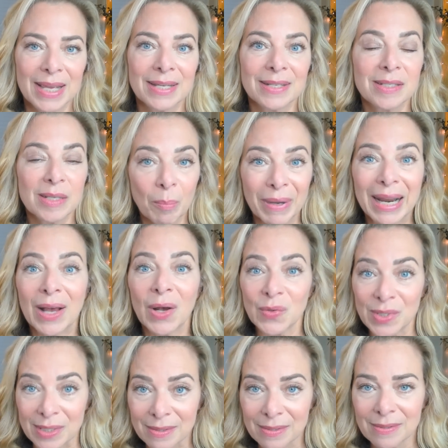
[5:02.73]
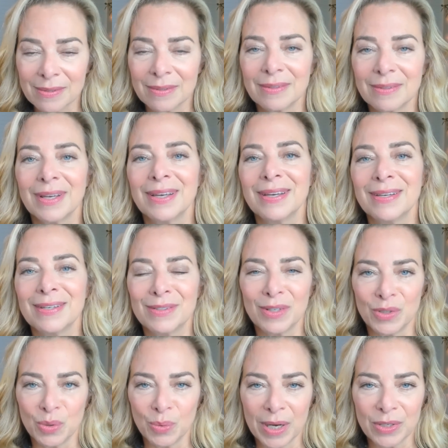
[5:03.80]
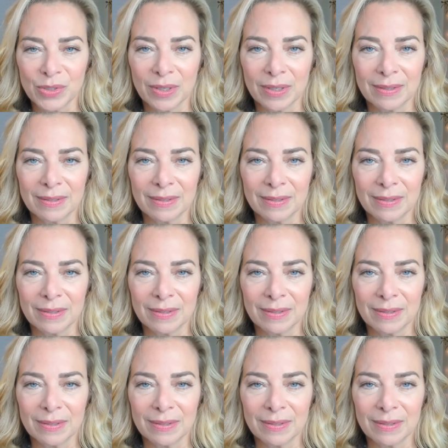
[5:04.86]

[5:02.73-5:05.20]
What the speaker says: someone else's situation.